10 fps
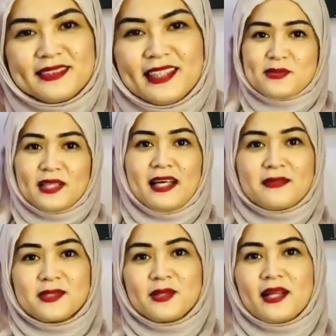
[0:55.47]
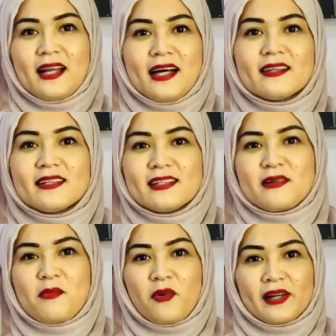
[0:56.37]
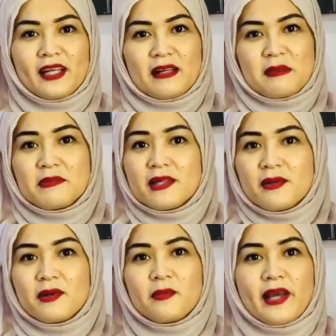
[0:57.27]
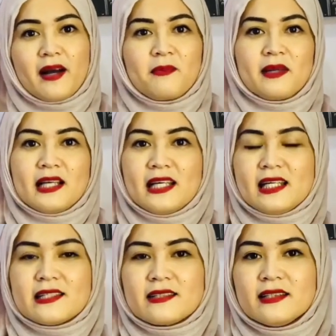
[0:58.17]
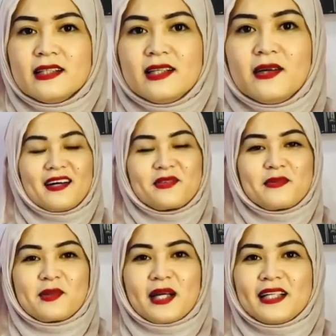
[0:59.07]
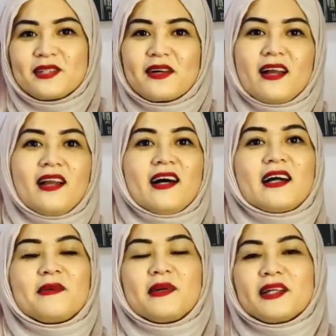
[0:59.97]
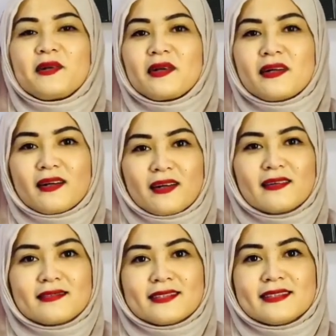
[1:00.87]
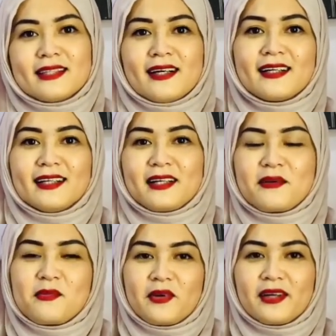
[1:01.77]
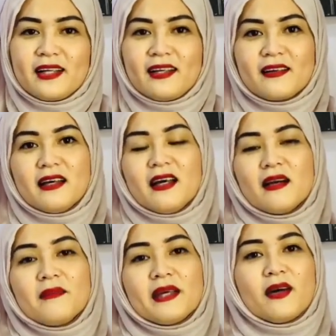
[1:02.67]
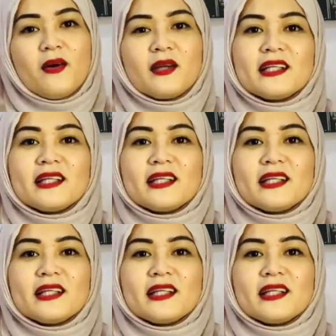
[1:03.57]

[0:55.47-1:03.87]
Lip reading: Will help you a lot in the morning. Maybe you will wake up late, you forgot your alarm and you are struggling in the morning. Me all the